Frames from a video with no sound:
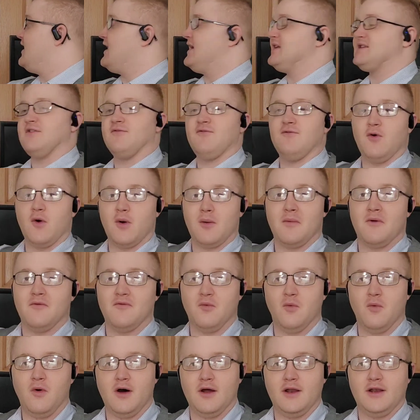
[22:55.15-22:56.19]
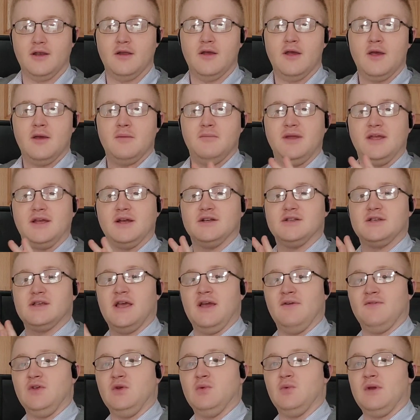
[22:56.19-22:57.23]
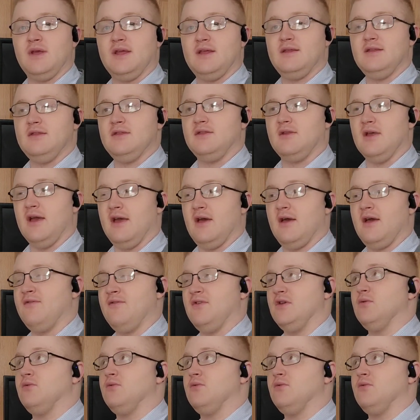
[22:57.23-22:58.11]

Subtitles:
is a form of 1, because if you do